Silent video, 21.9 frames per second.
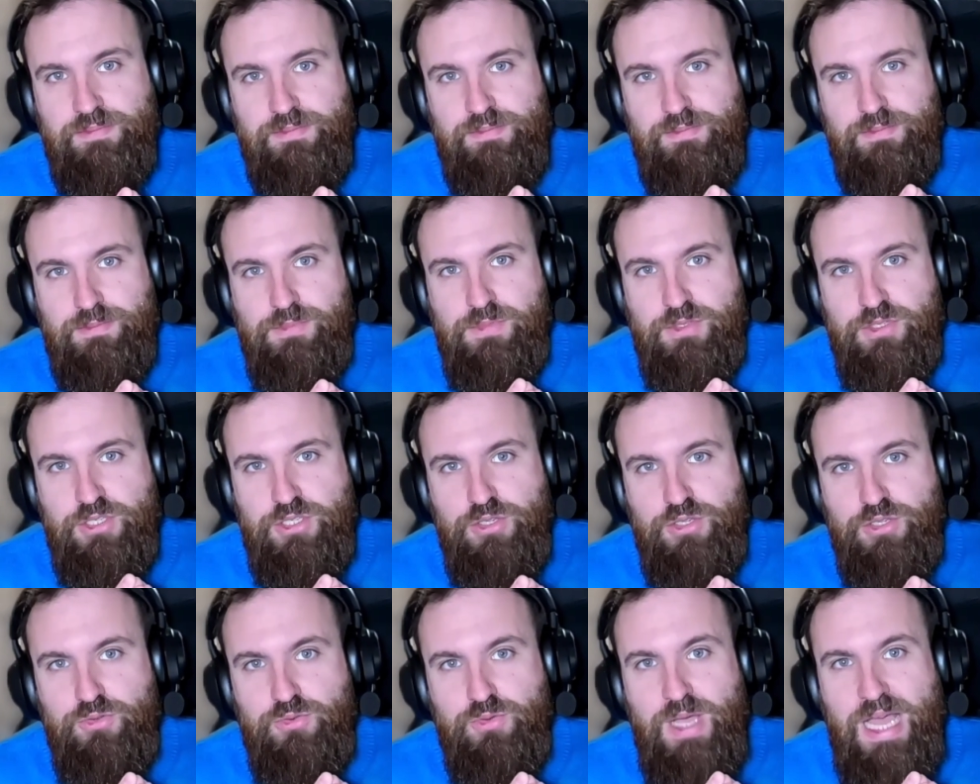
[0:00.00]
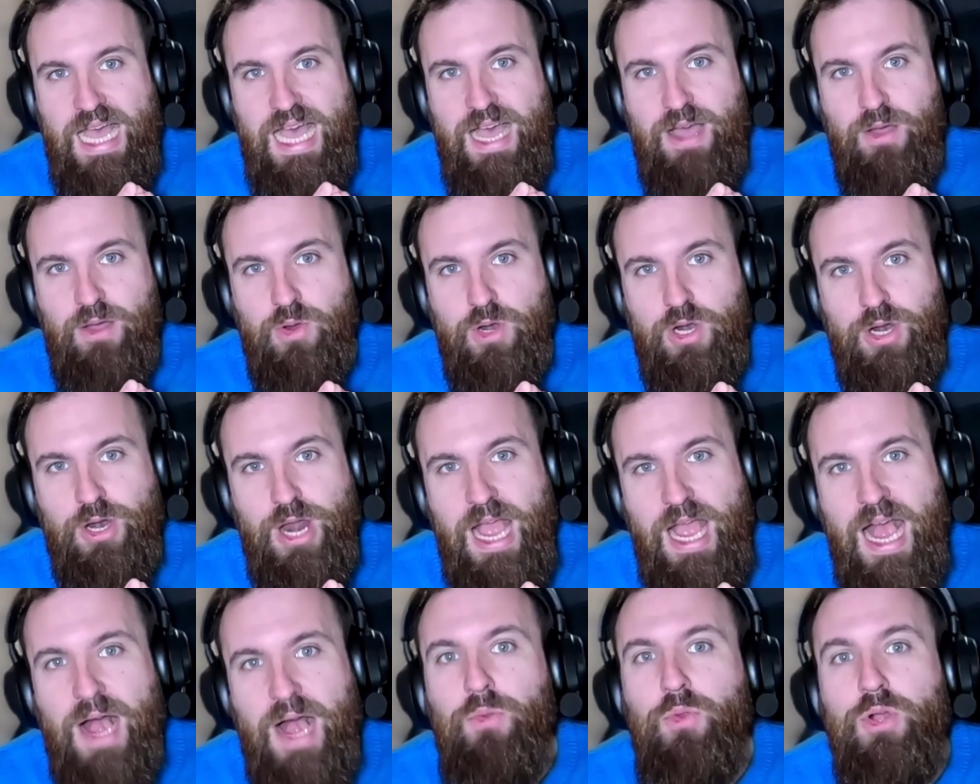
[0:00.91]
to our
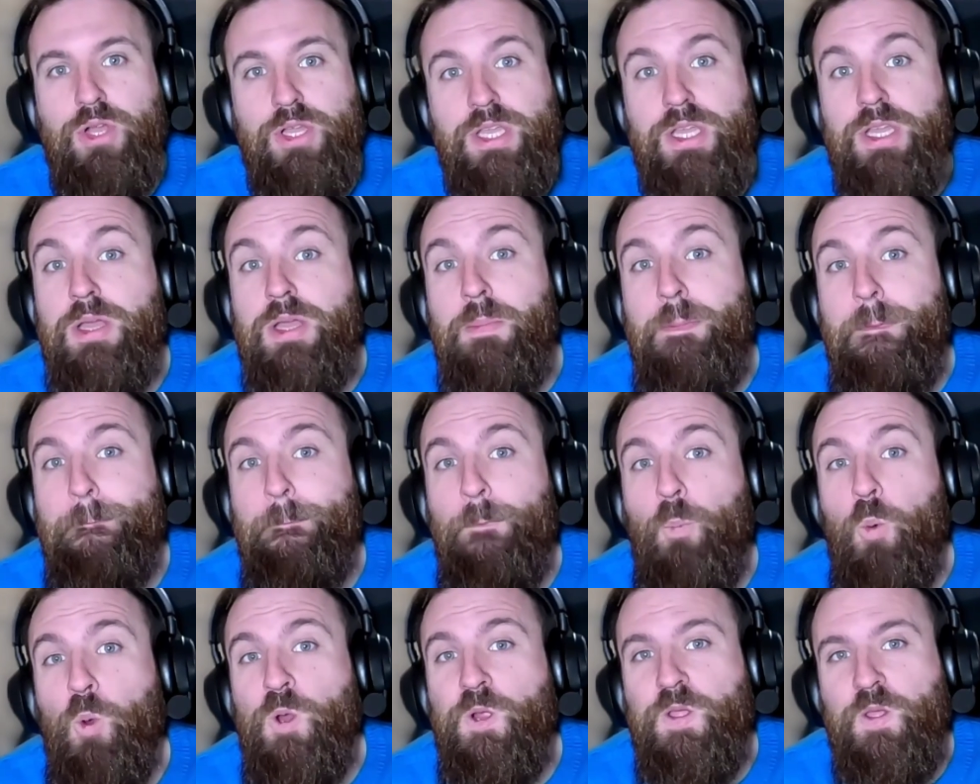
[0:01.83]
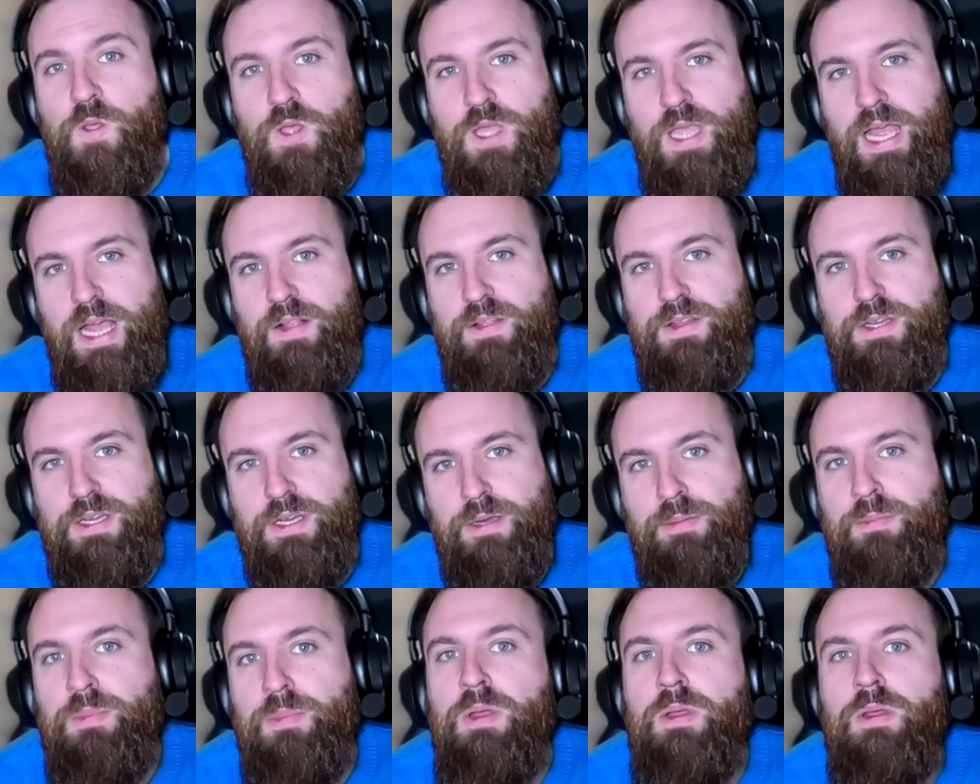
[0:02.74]
Outlook work calendar.
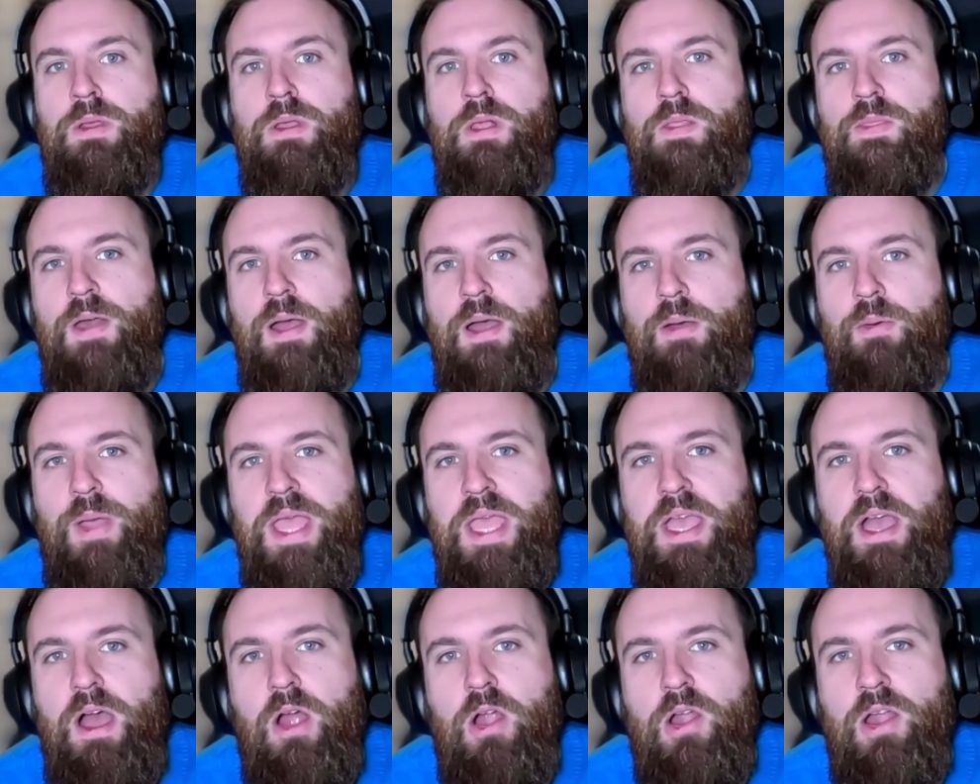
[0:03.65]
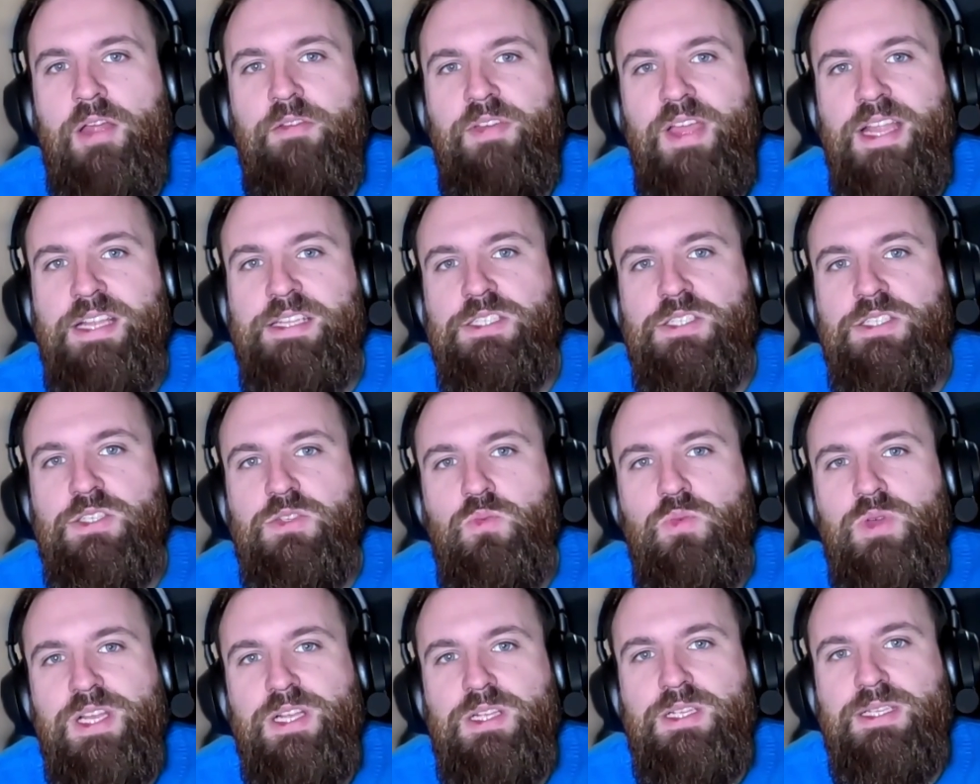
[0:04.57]
That way, our events
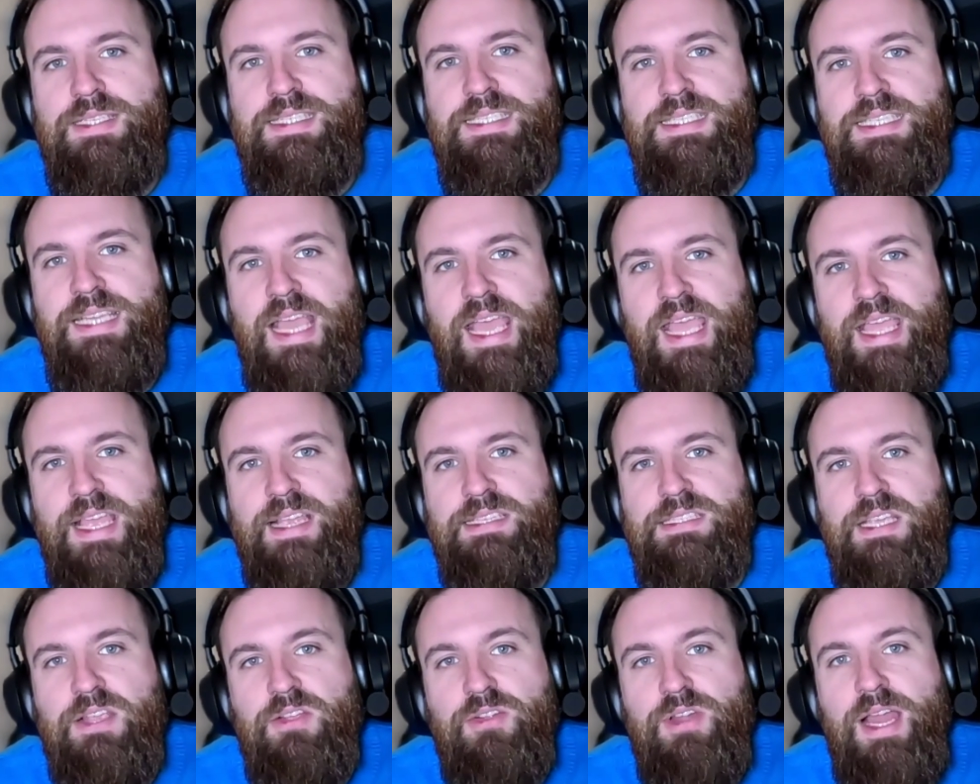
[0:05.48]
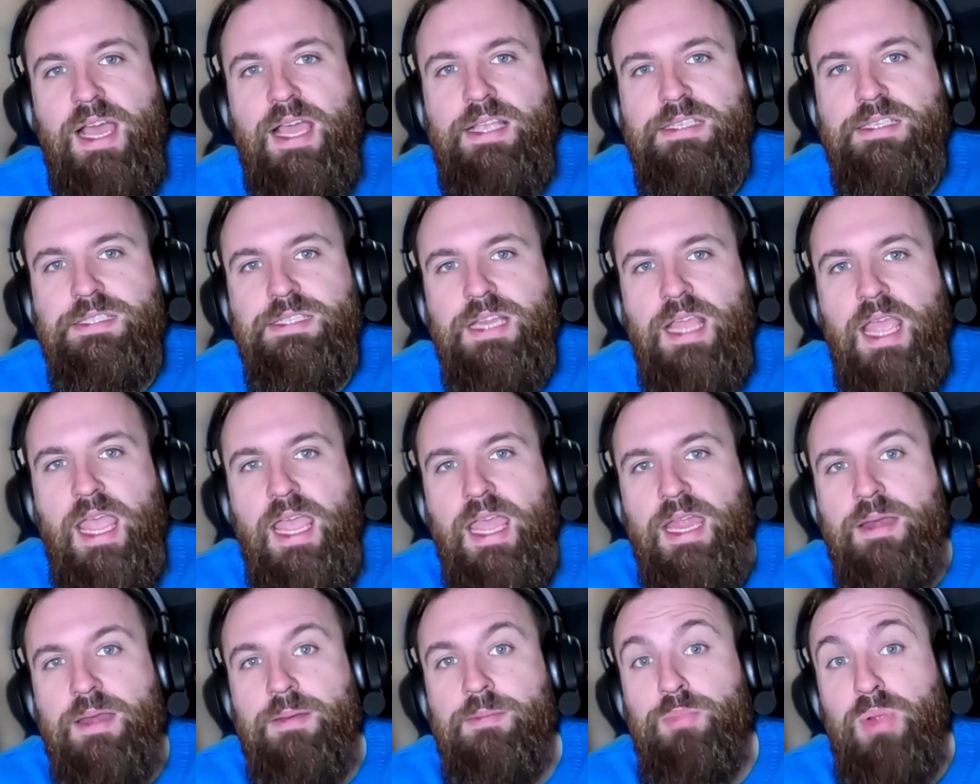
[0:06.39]
will stay synchronized
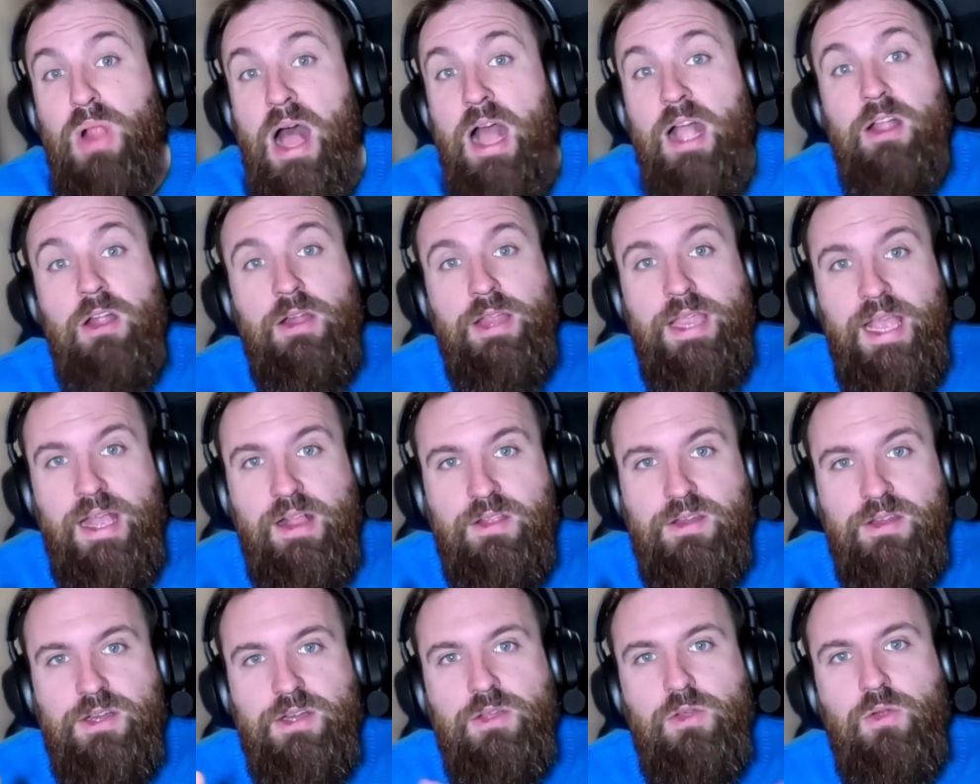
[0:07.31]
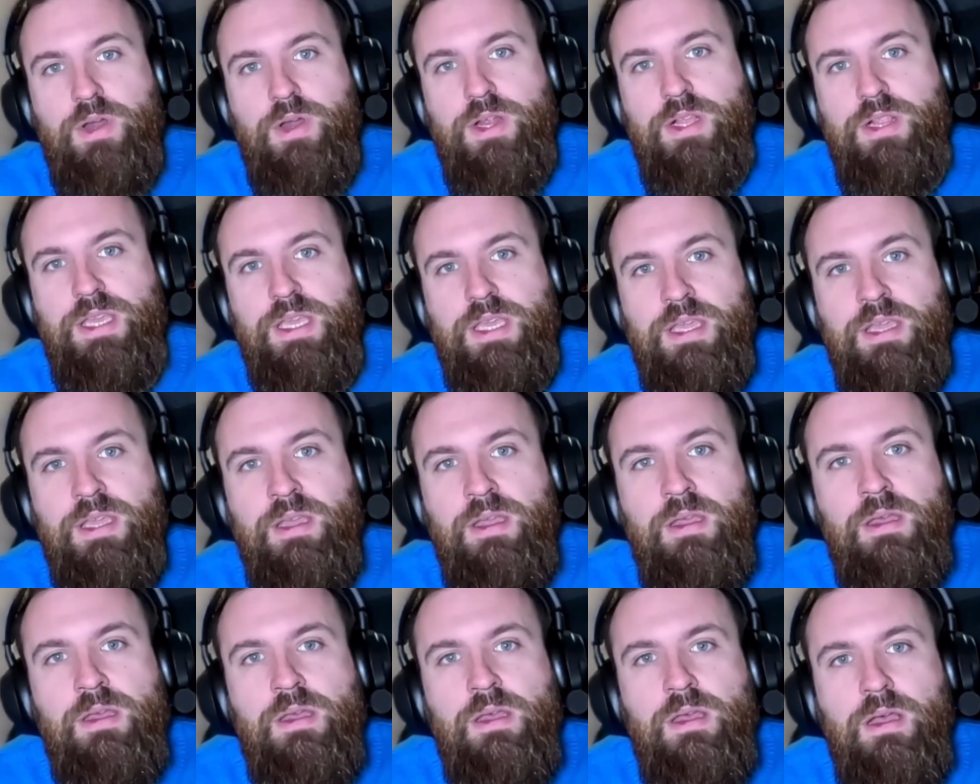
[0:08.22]
and block our calendar accordingly.
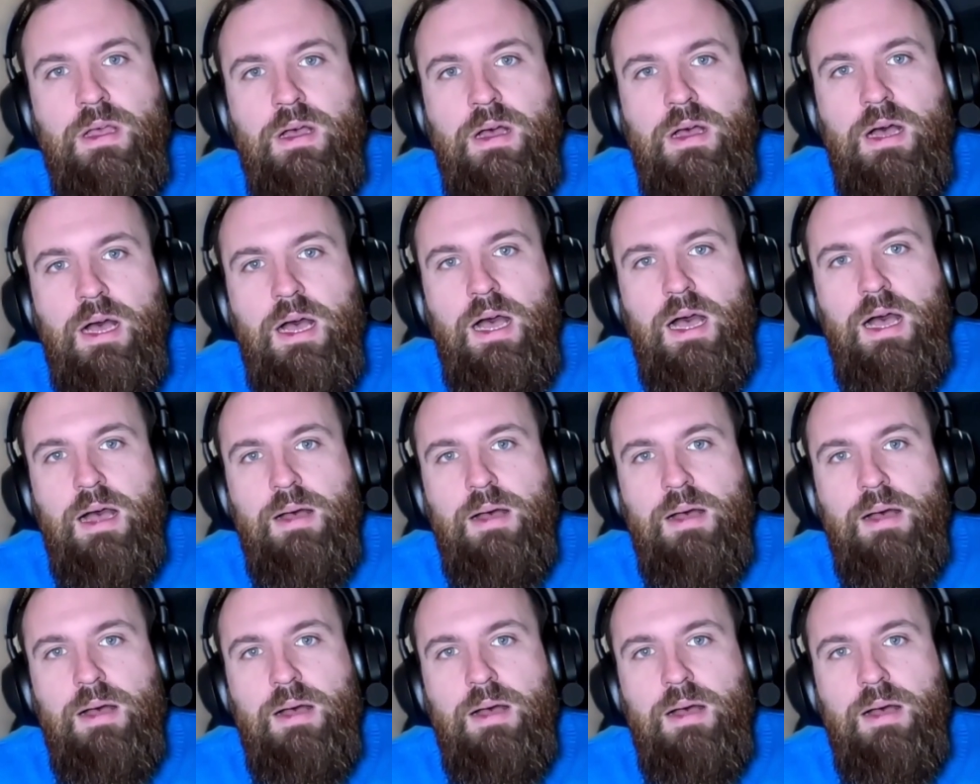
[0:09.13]
I